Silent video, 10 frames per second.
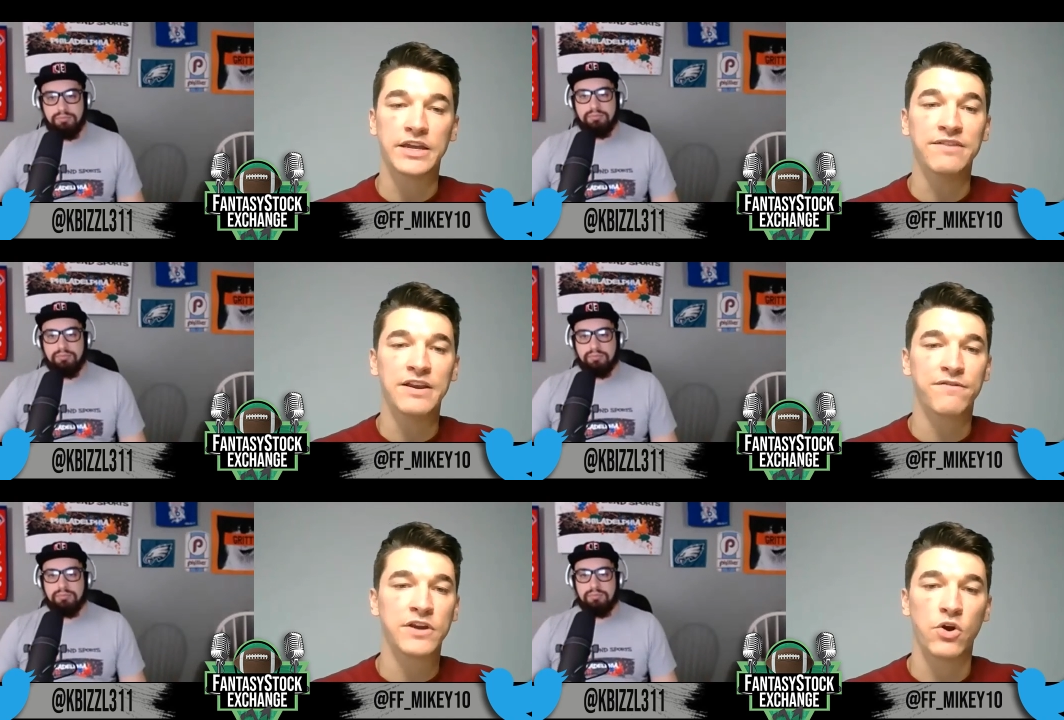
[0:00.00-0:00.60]

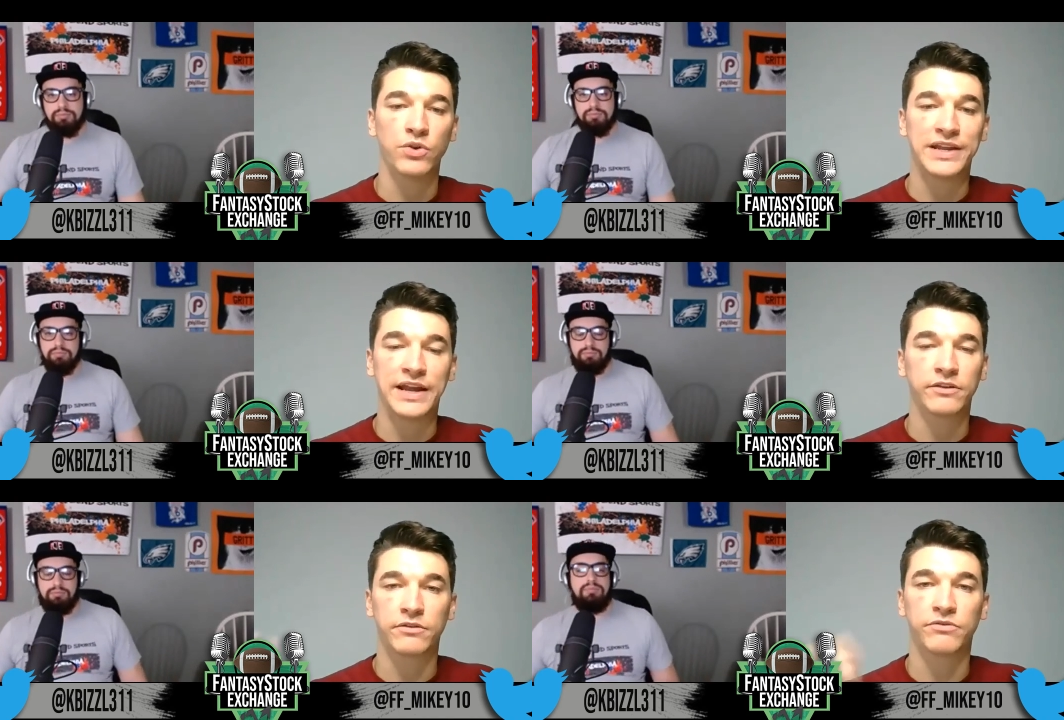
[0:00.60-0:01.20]
Speaker 1: even if he only
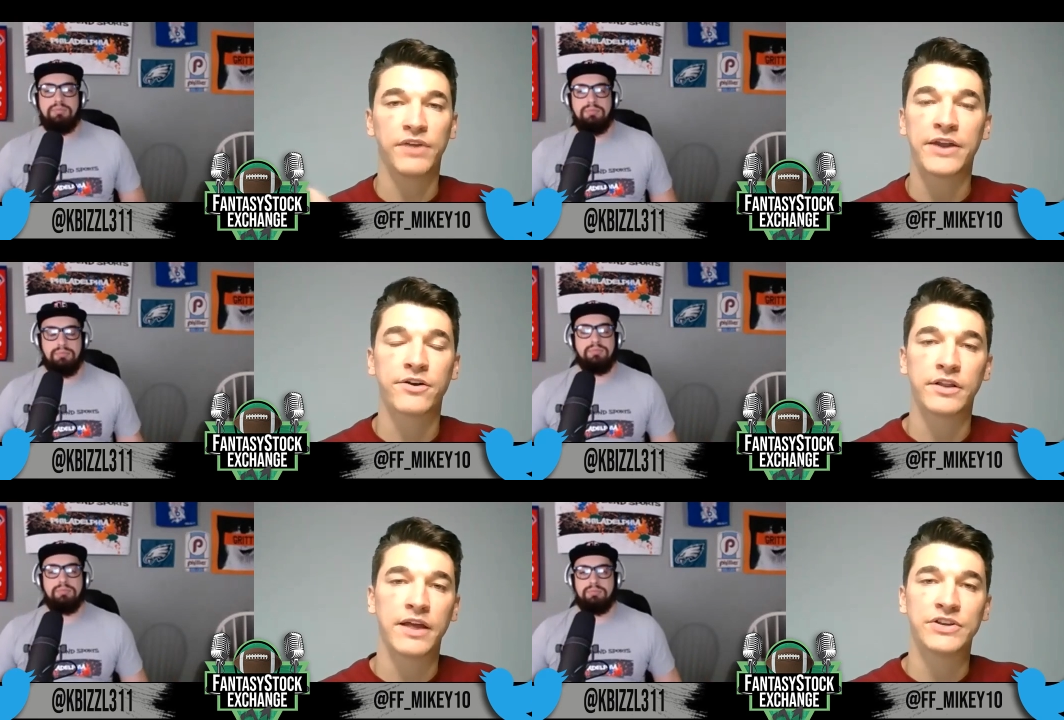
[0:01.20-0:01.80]
gets ten
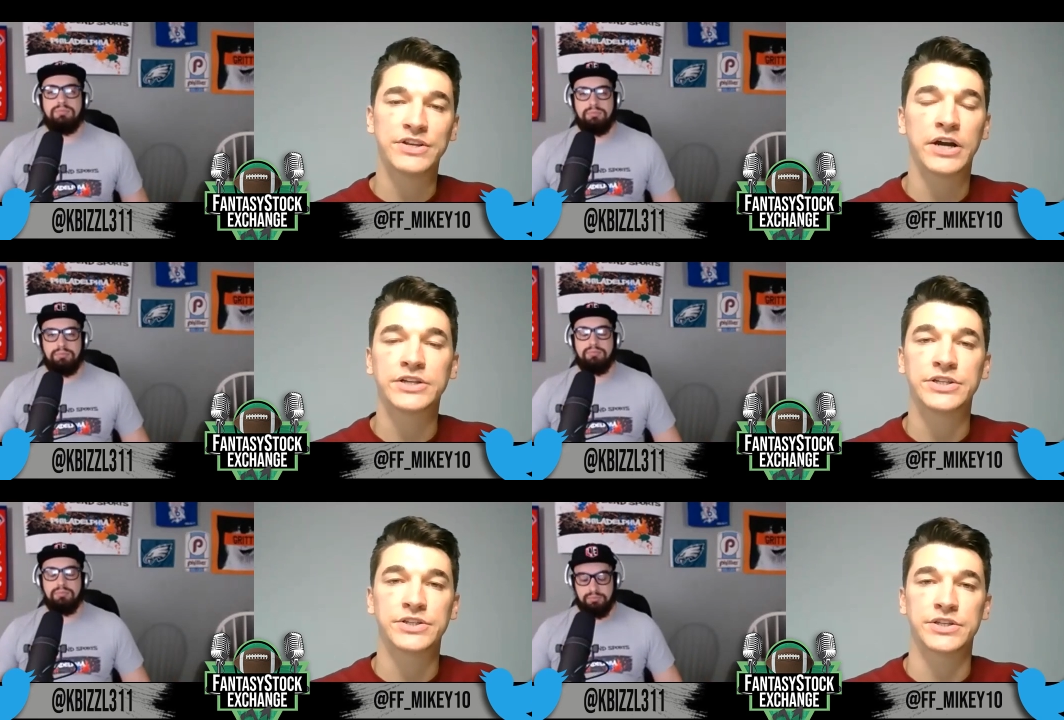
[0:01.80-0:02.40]
or eleven
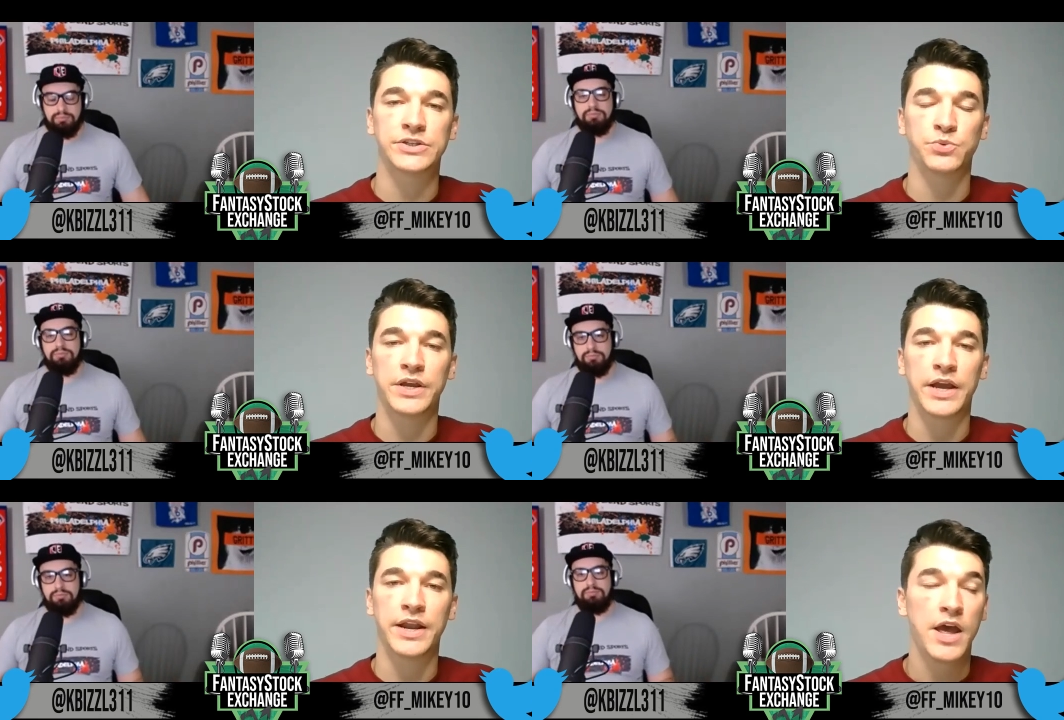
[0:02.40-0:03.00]
touches this
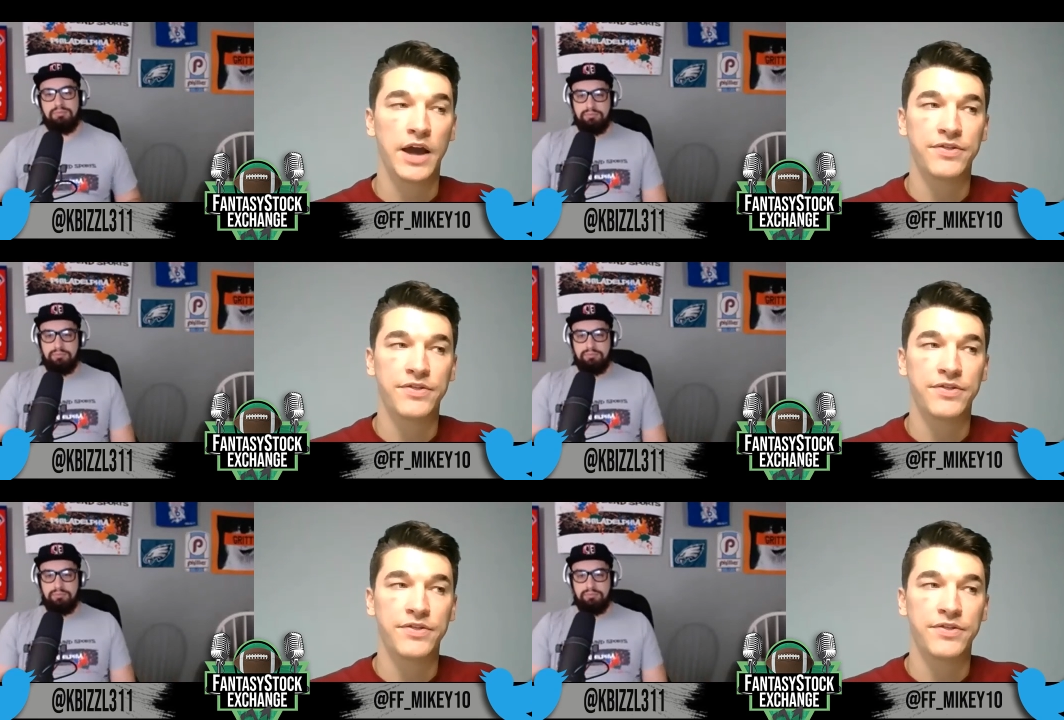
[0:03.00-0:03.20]
weekend,